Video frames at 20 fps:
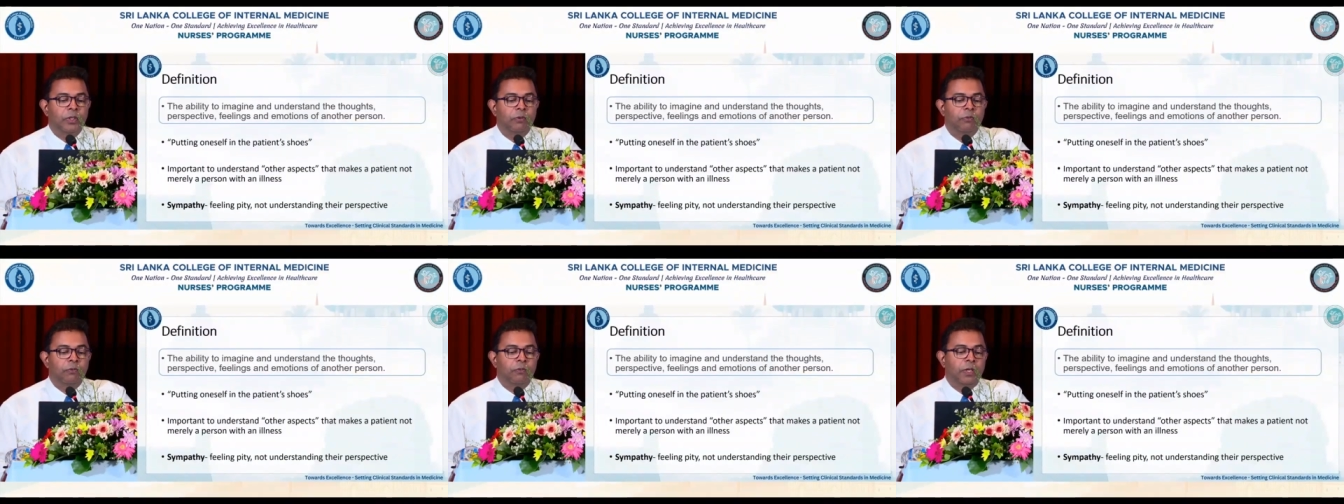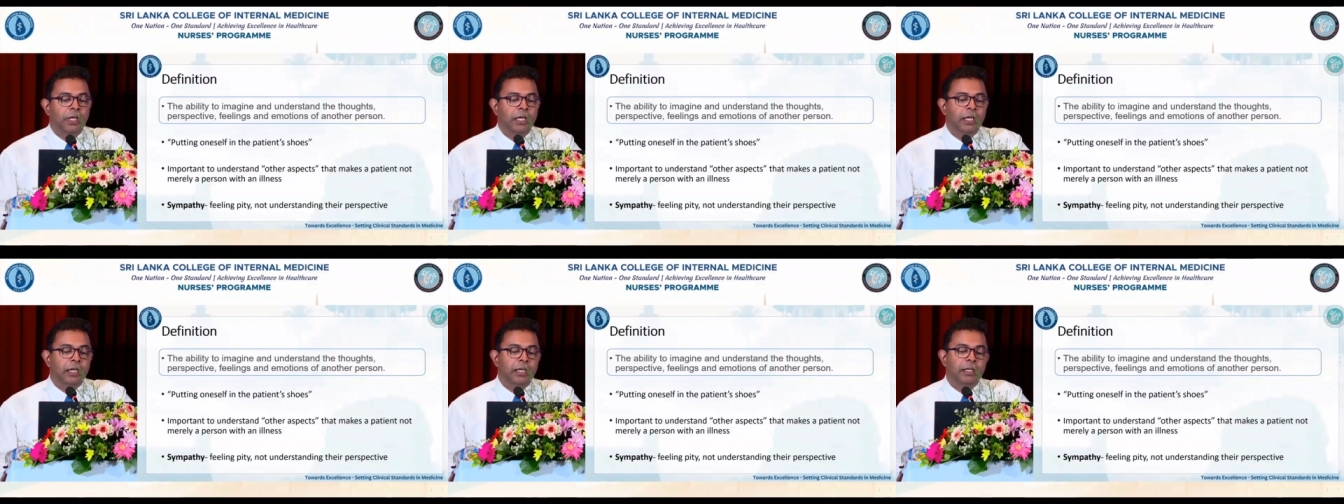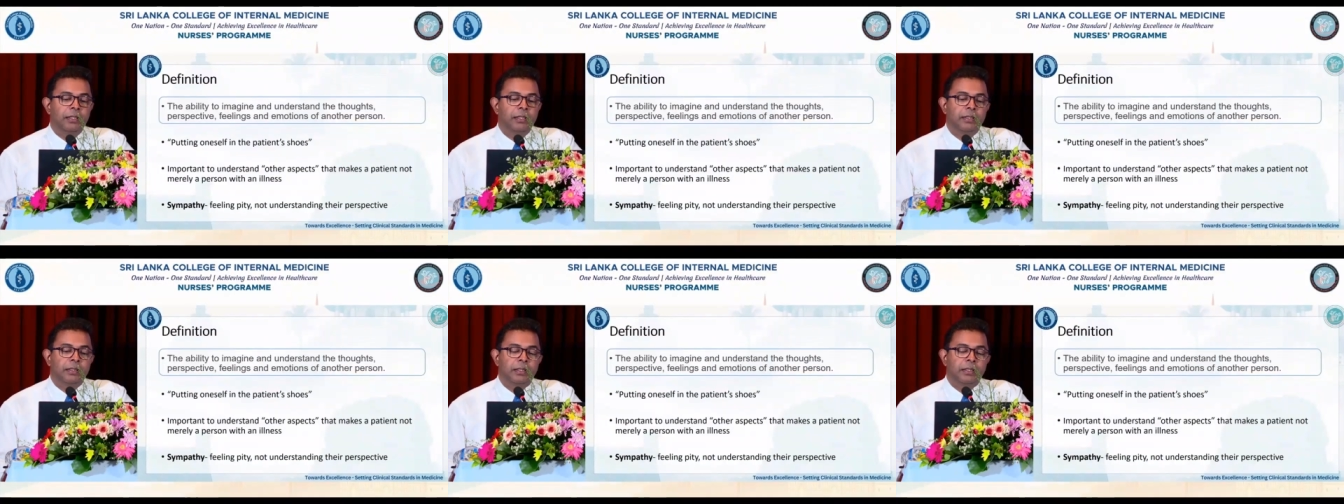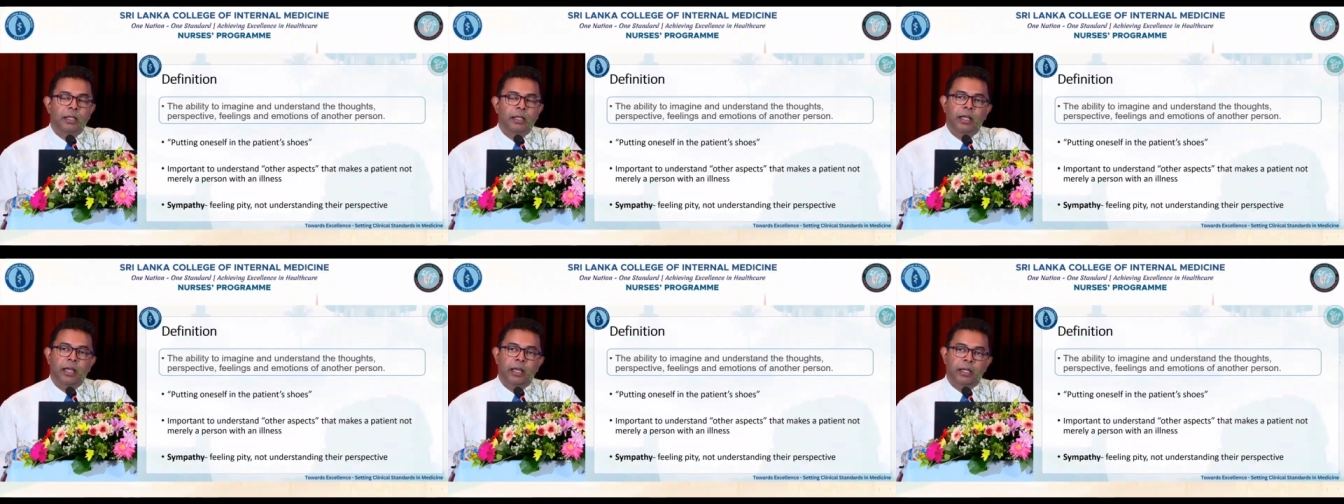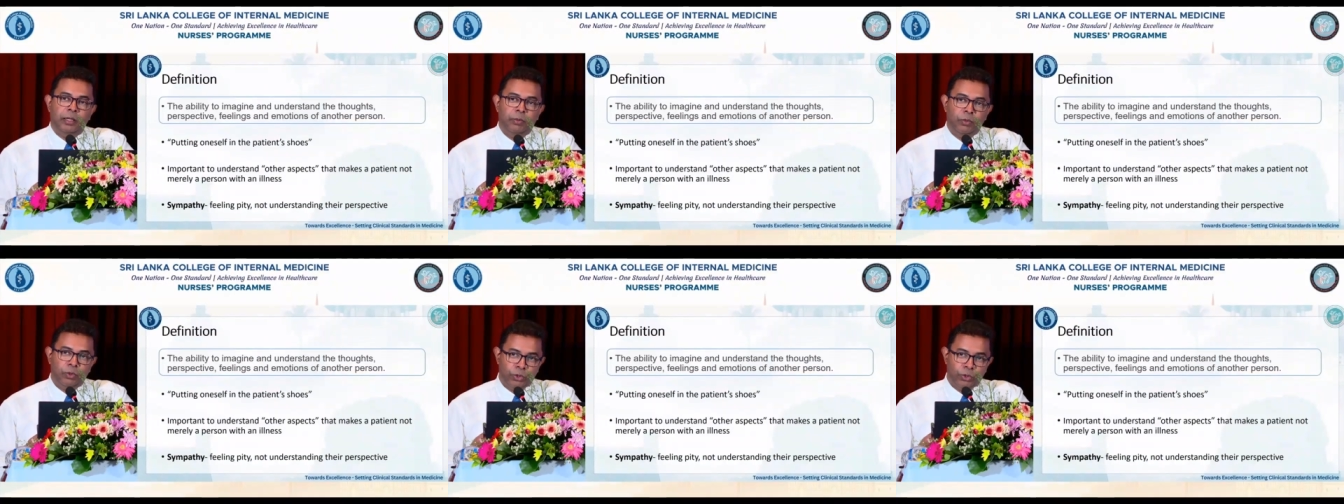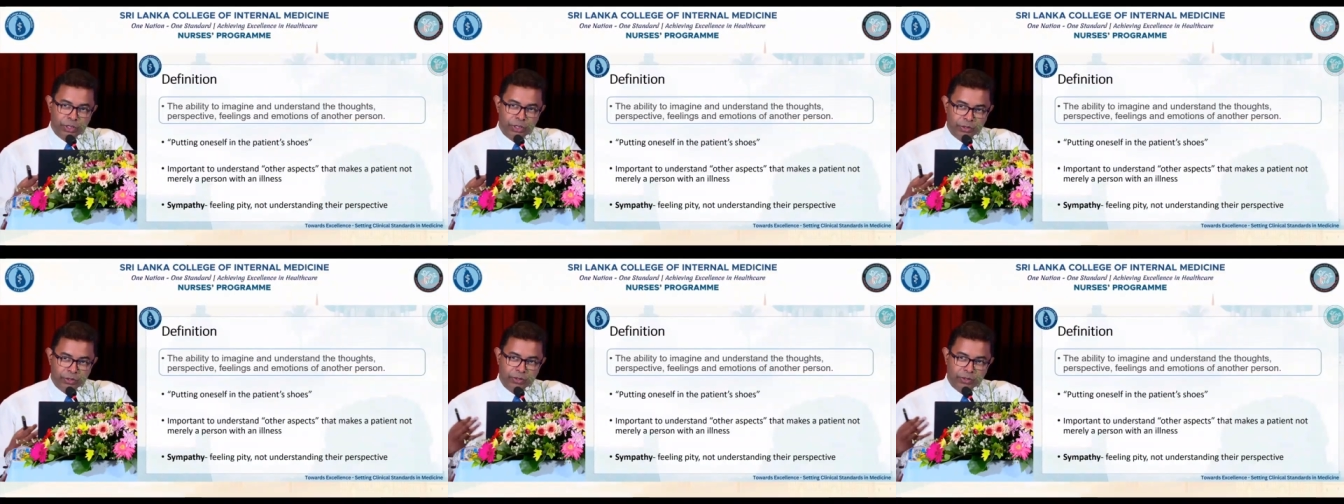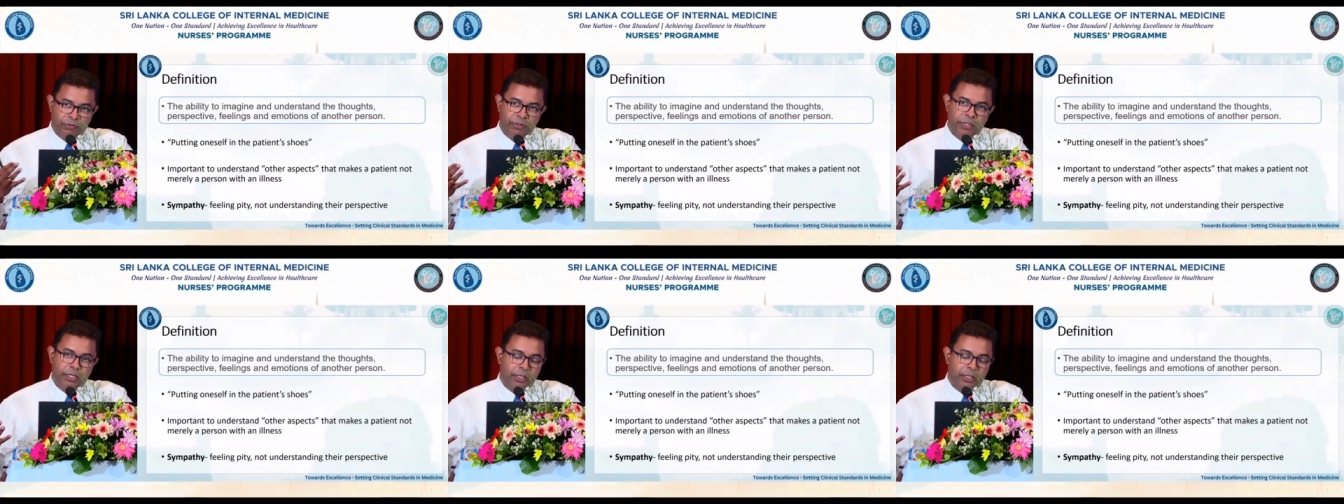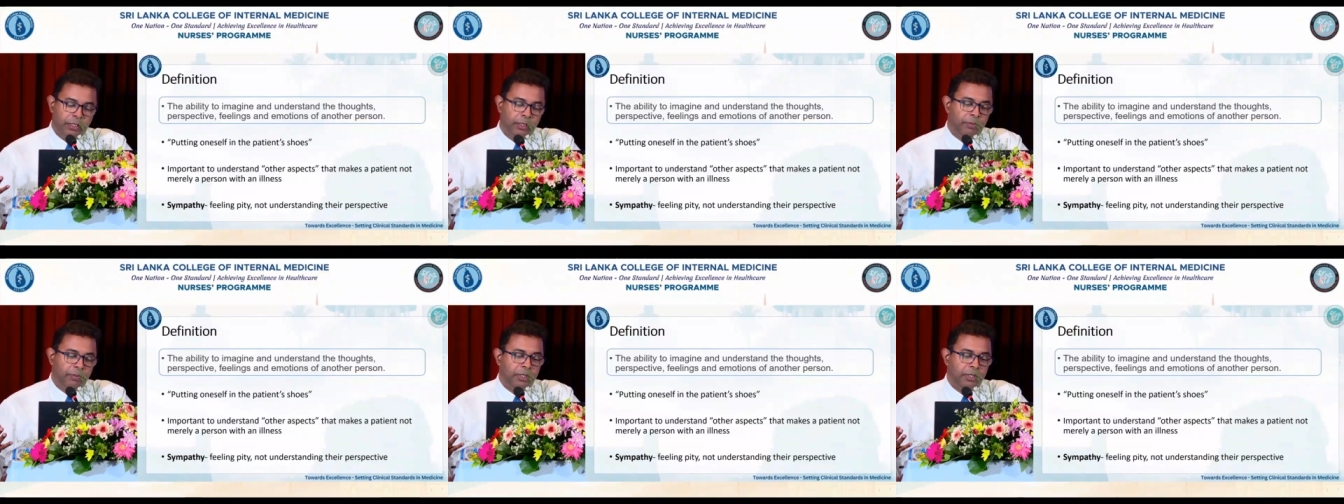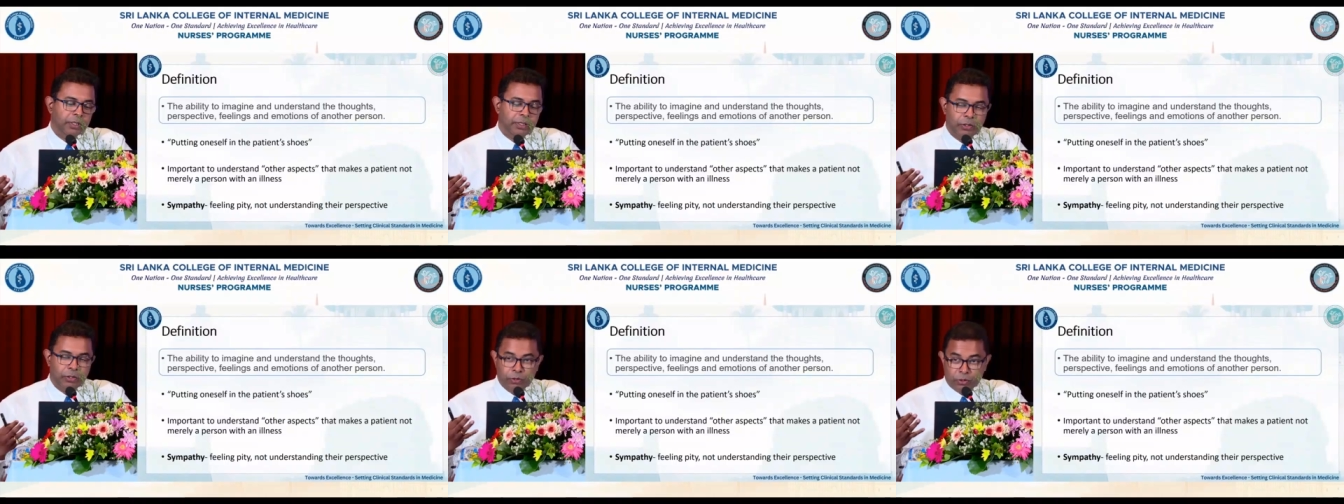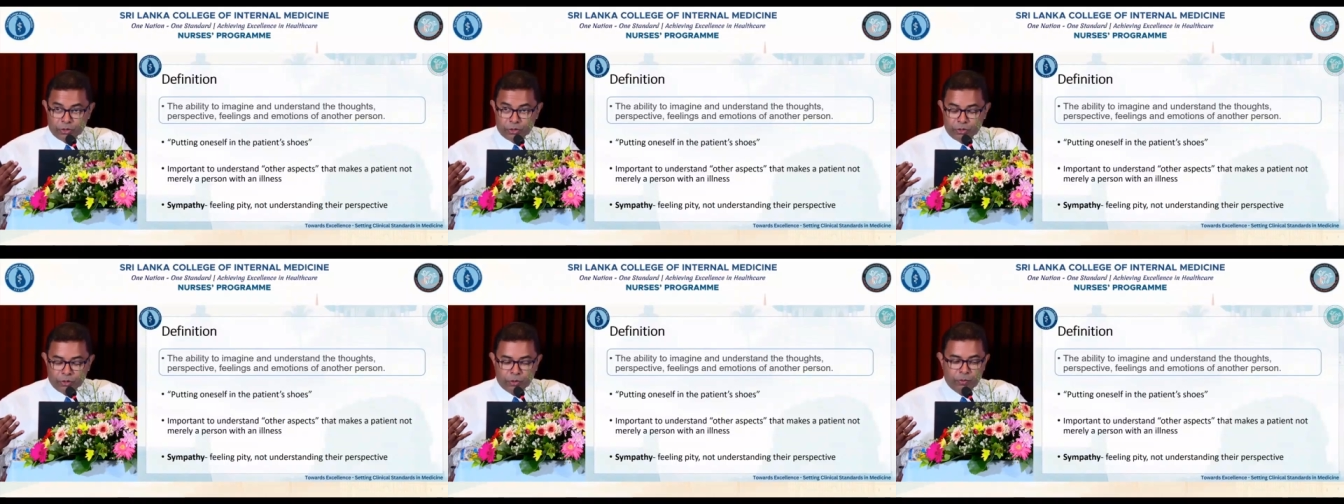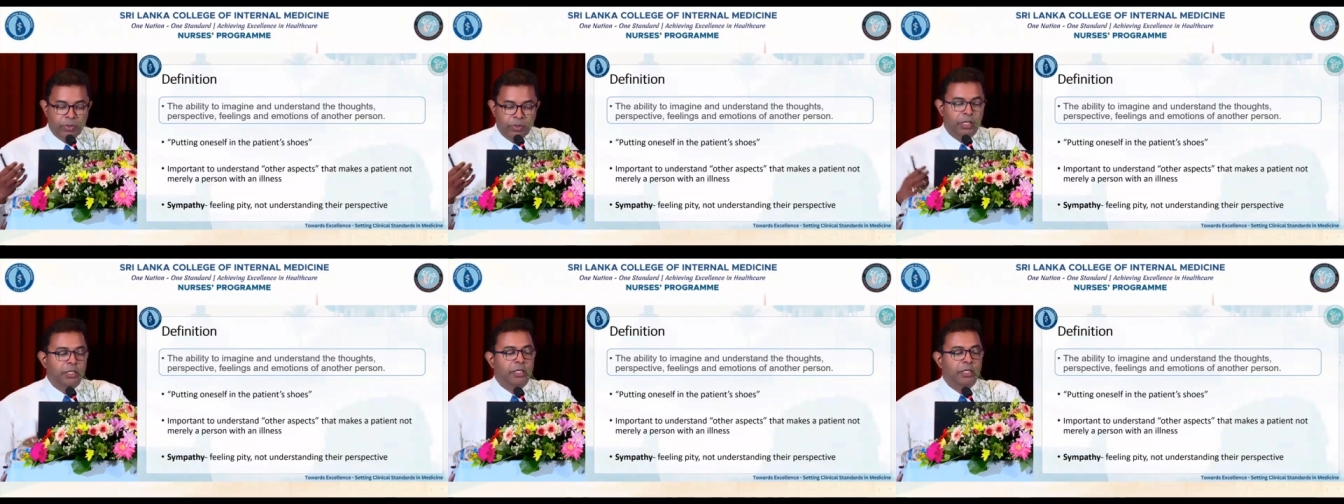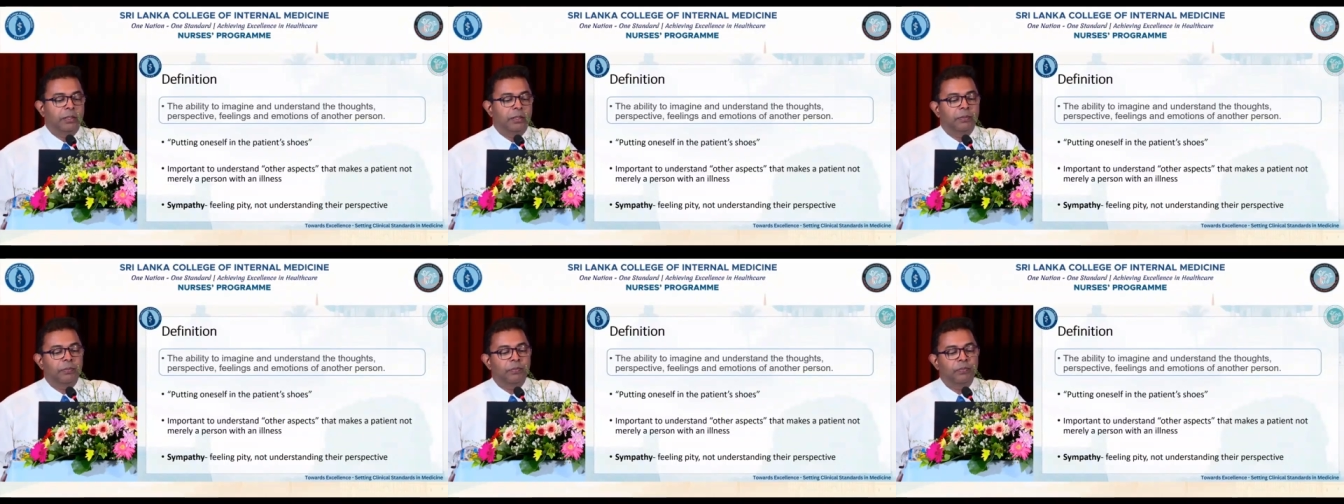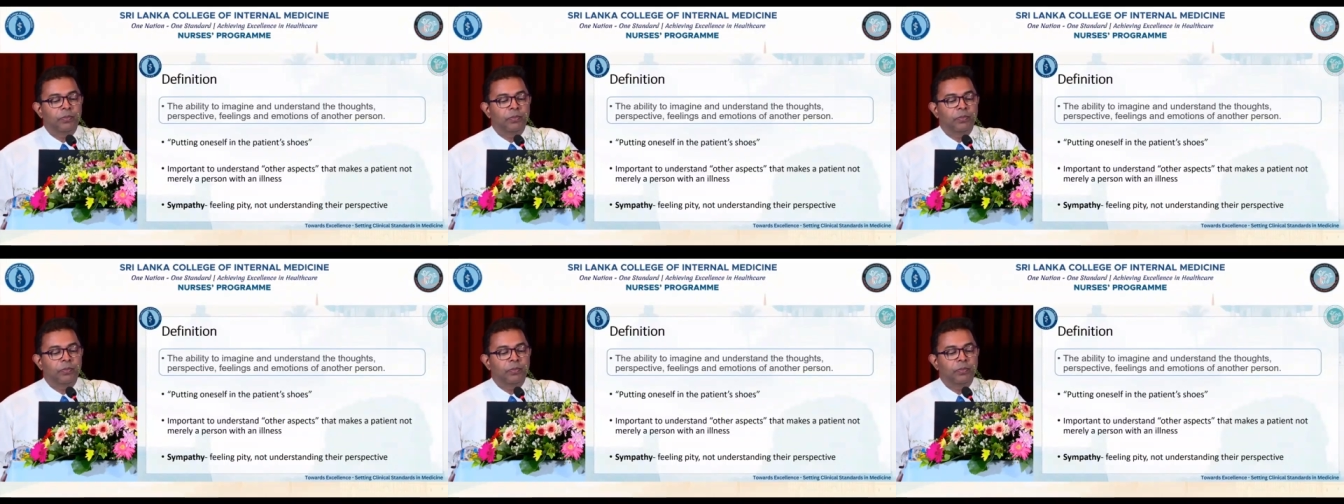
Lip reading: feelings, and emotions of another person or your patient.